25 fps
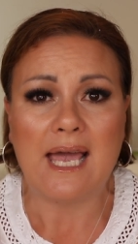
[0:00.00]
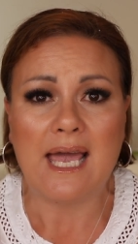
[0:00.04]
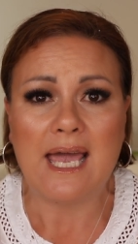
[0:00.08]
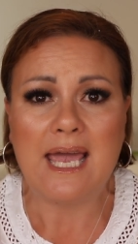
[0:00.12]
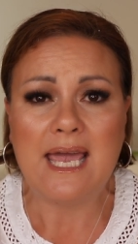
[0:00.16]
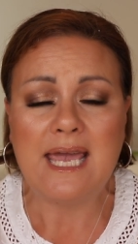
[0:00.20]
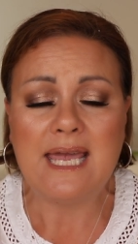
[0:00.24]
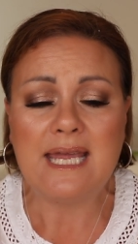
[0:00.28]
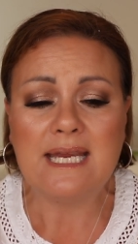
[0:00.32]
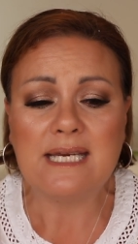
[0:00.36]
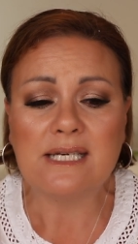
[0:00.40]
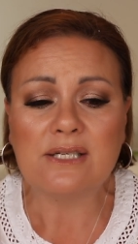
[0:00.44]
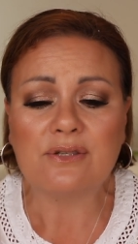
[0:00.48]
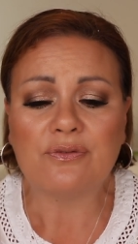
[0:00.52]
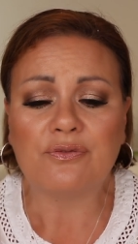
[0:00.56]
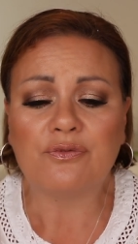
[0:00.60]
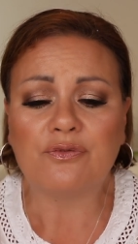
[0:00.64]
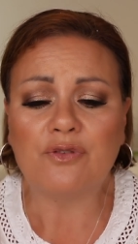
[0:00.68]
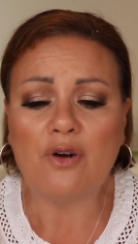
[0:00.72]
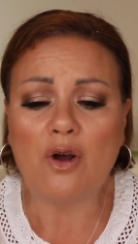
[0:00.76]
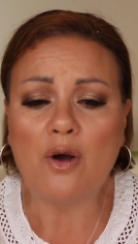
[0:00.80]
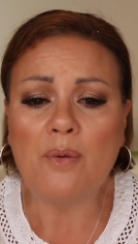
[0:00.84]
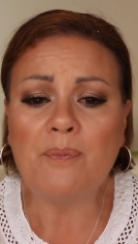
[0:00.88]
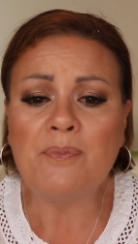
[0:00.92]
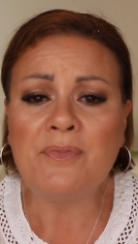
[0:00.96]
And
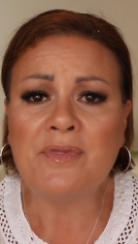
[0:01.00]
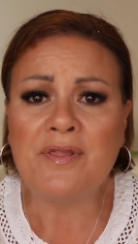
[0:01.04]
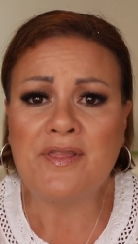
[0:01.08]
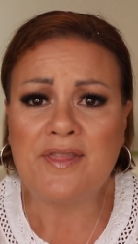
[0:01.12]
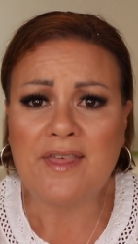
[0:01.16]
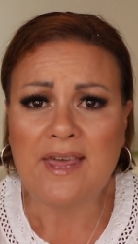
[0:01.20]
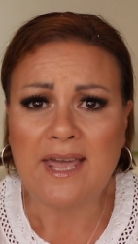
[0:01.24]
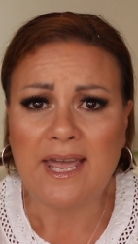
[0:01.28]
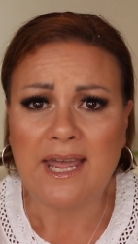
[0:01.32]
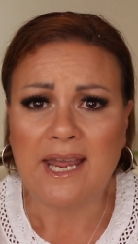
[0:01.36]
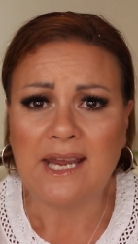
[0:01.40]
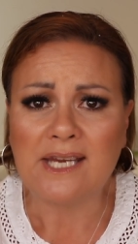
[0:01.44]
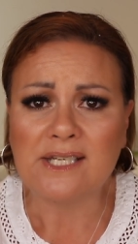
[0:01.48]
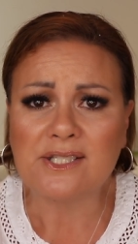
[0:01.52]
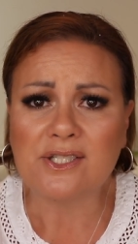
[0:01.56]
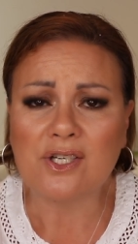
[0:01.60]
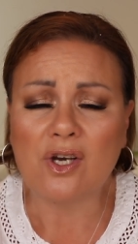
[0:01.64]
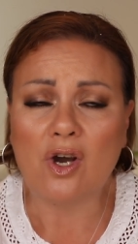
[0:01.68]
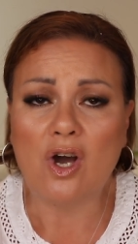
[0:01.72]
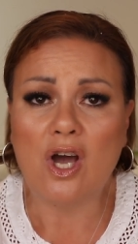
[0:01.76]
from that,